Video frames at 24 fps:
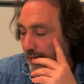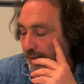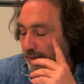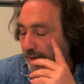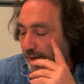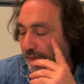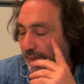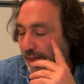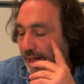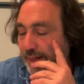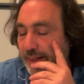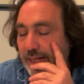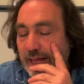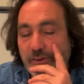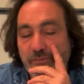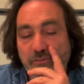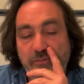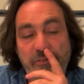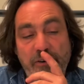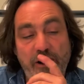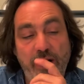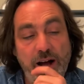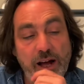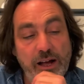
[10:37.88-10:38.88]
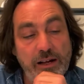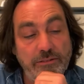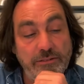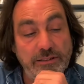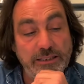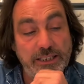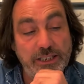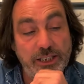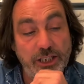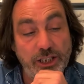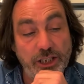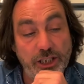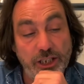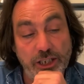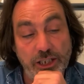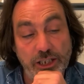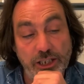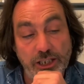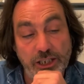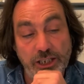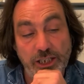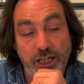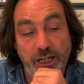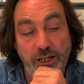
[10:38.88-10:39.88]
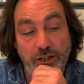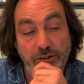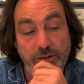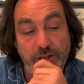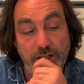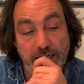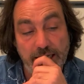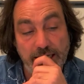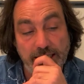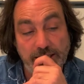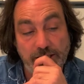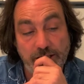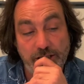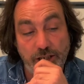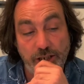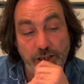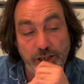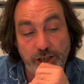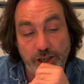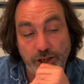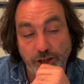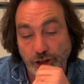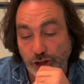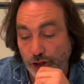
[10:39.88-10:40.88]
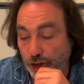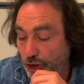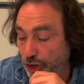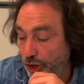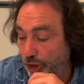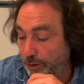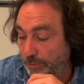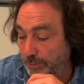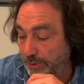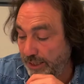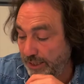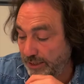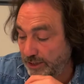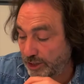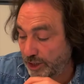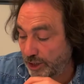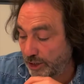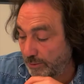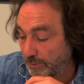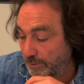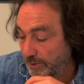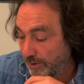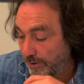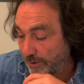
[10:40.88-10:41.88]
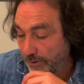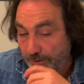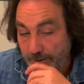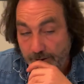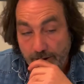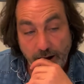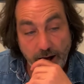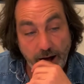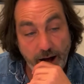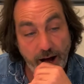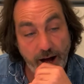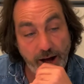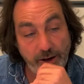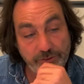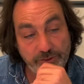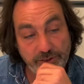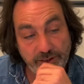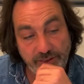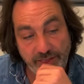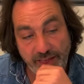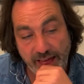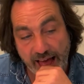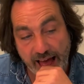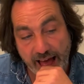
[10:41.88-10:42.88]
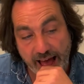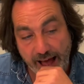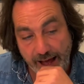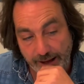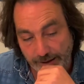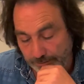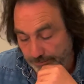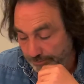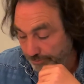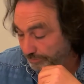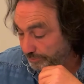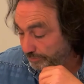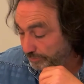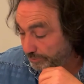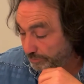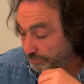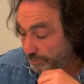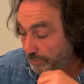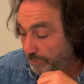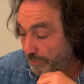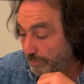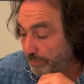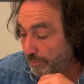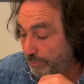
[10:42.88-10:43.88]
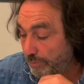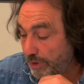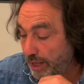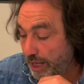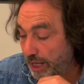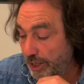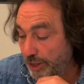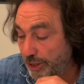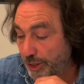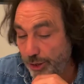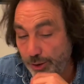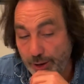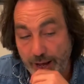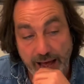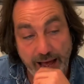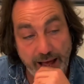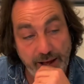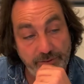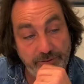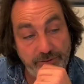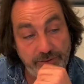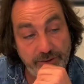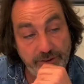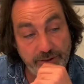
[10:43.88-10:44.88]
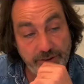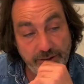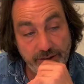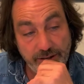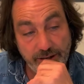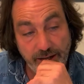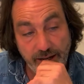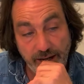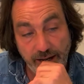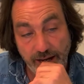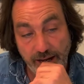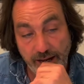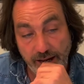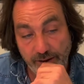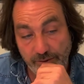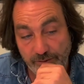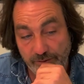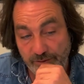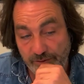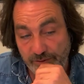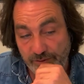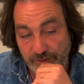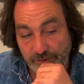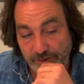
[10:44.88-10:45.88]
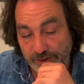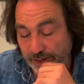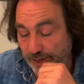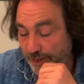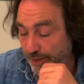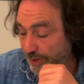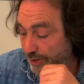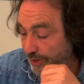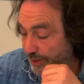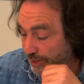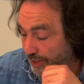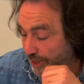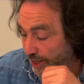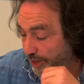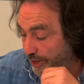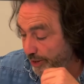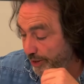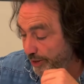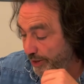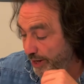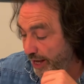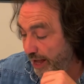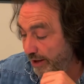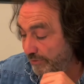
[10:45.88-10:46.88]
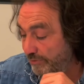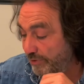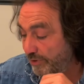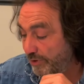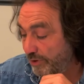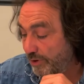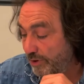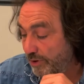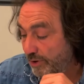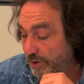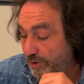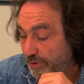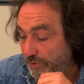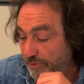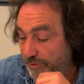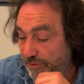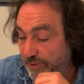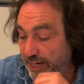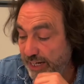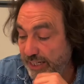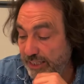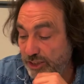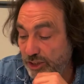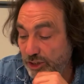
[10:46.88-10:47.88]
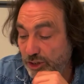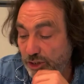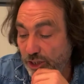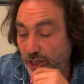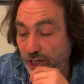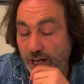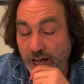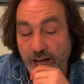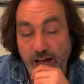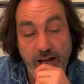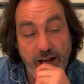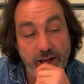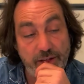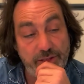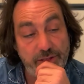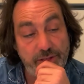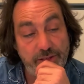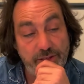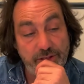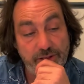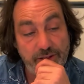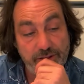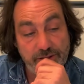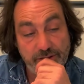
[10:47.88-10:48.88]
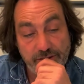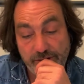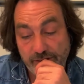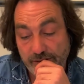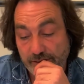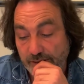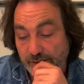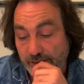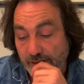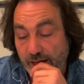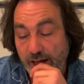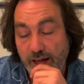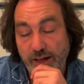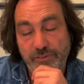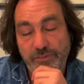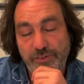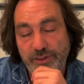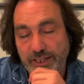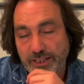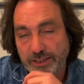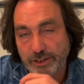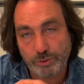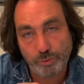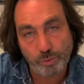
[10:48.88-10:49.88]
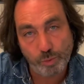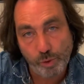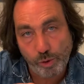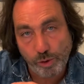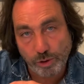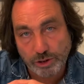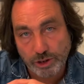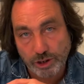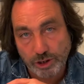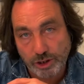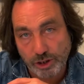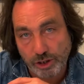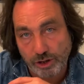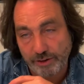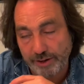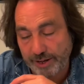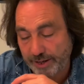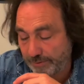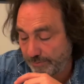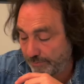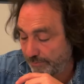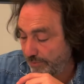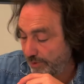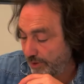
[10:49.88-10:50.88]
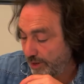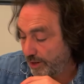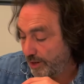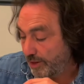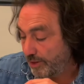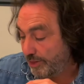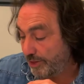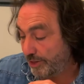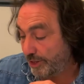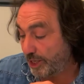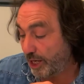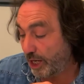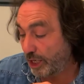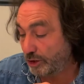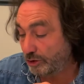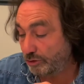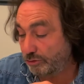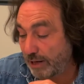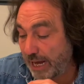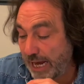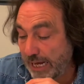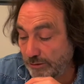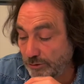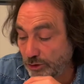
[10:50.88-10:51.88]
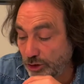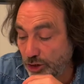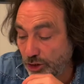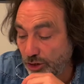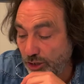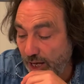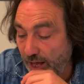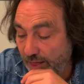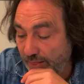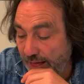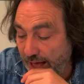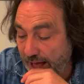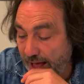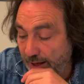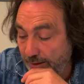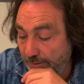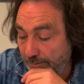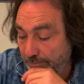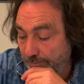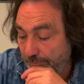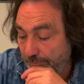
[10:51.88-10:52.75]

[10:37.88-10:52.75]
And I think that fire is going to, you know, it's going to consume, and it's going to, after that, you have, you have fixed earth, fixed water, sorry, that goes round you like that.